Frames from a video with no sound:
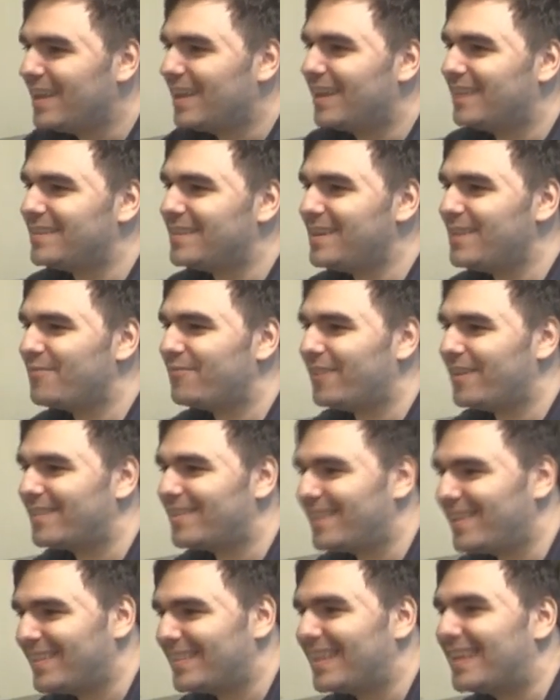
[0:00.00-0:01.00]
And then I
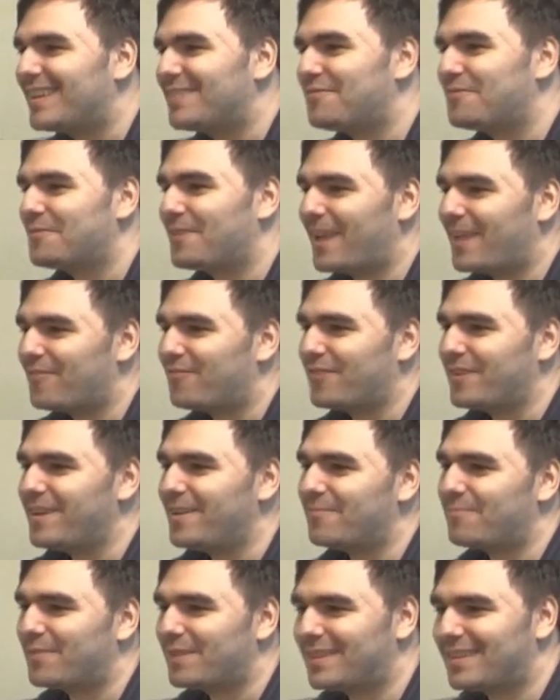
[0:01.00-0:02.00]
found out that if you get
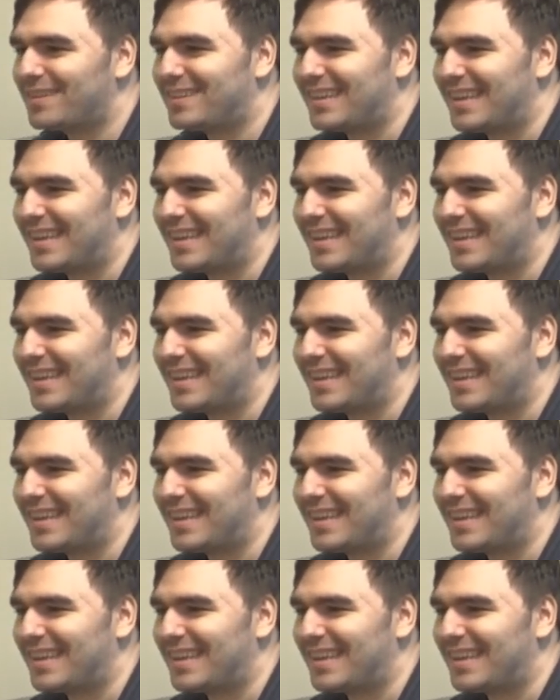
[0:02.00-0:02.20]
fingerprinted